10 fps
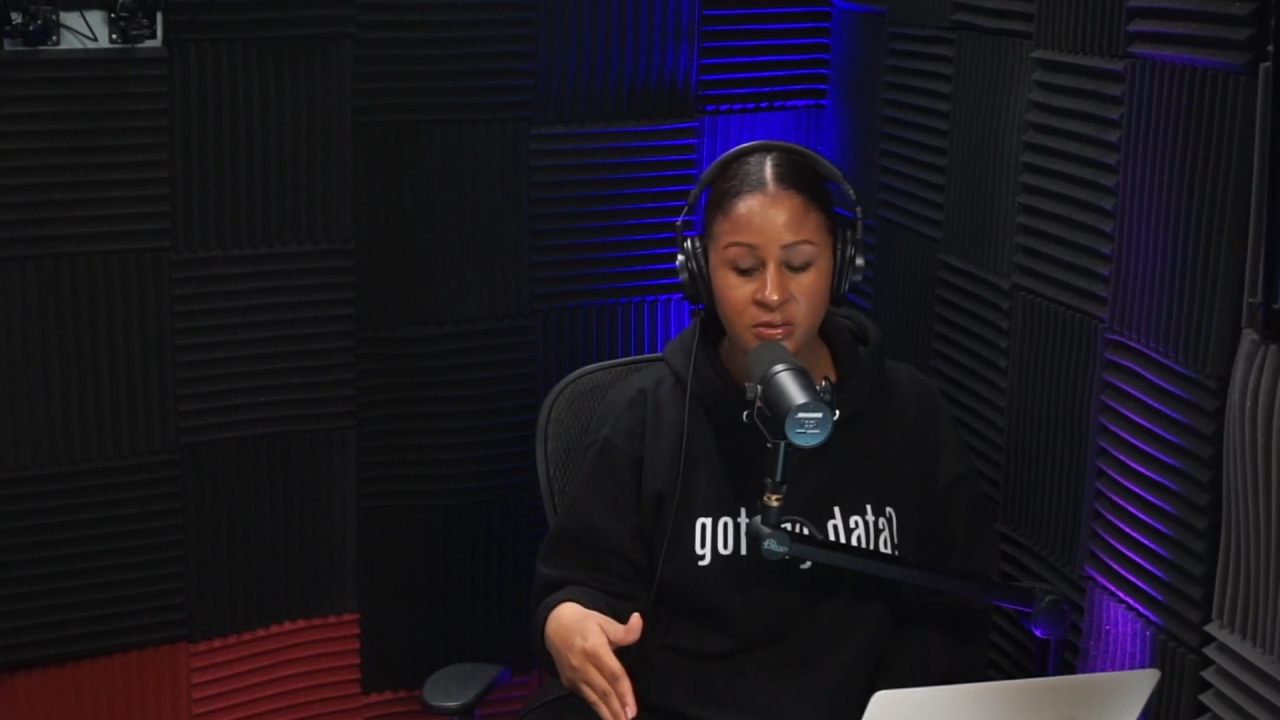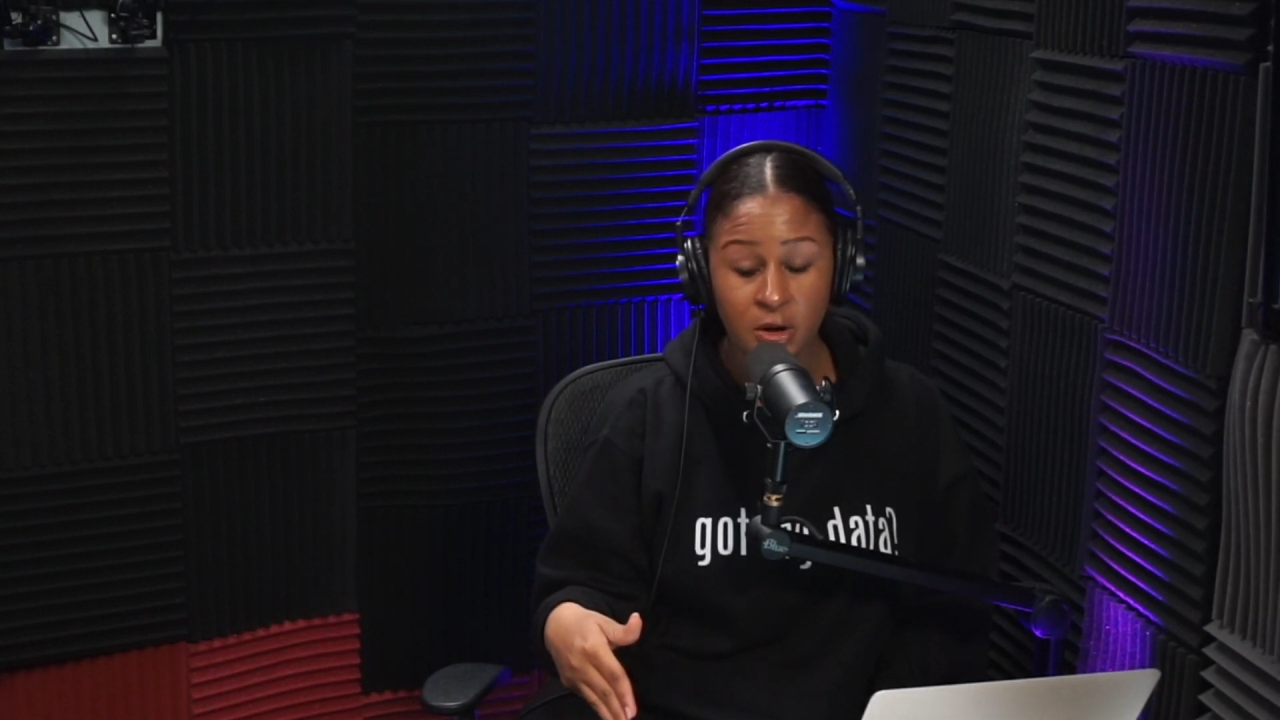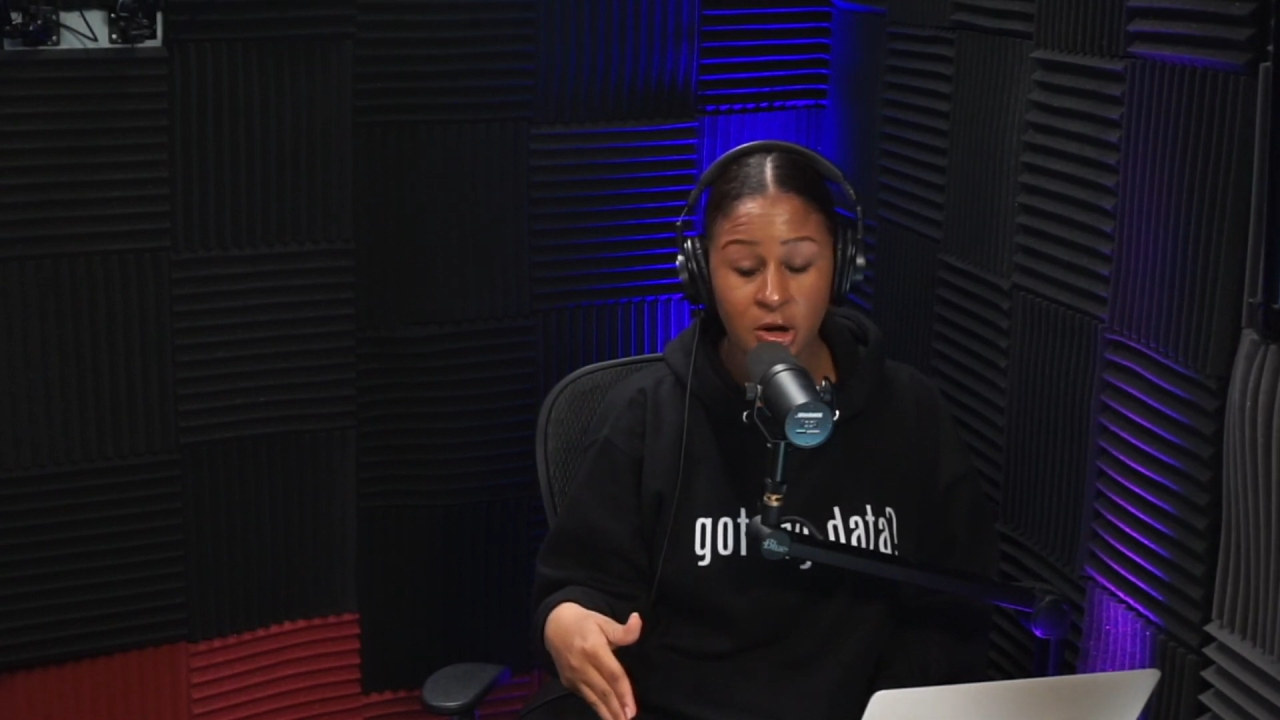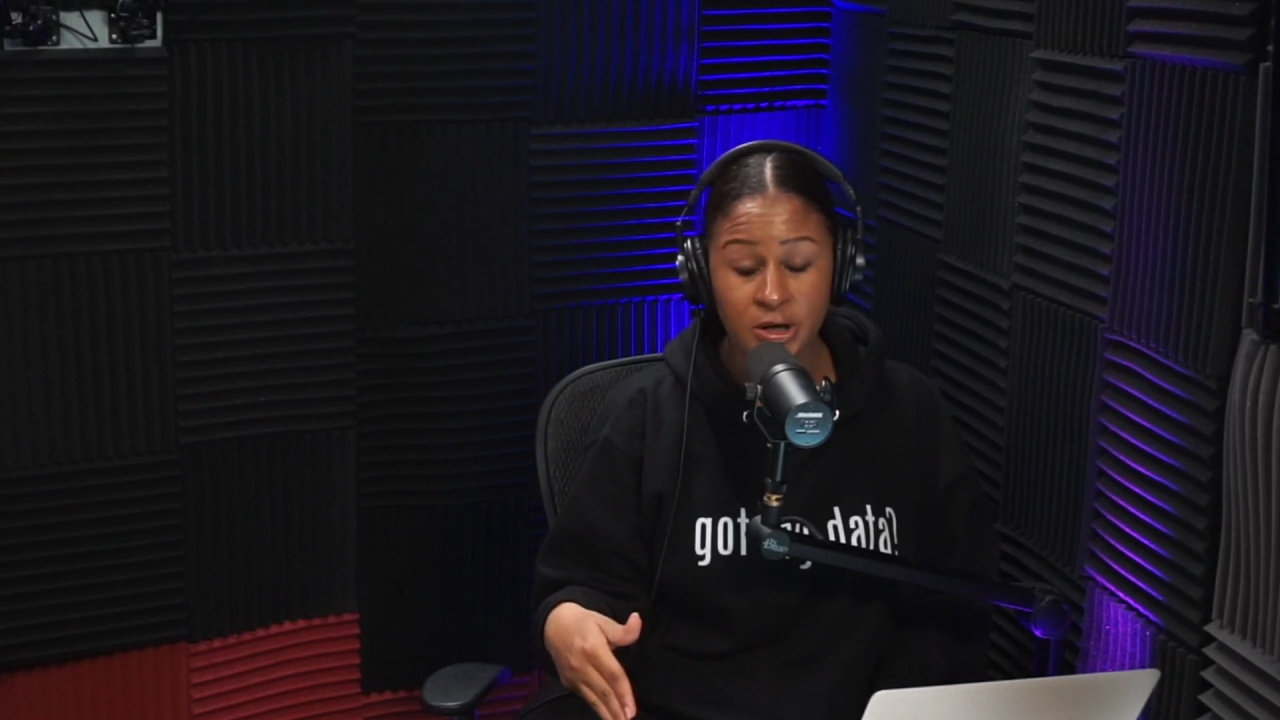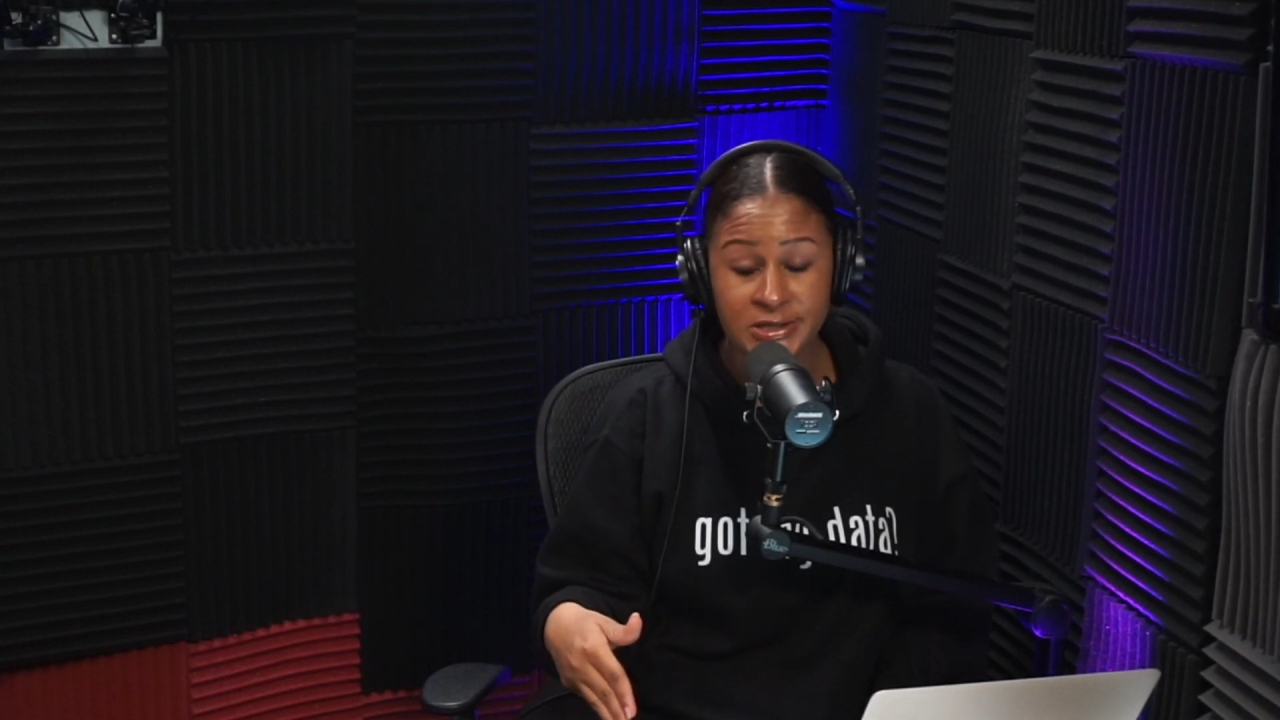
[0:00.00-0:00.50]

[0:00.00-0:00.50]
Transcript: our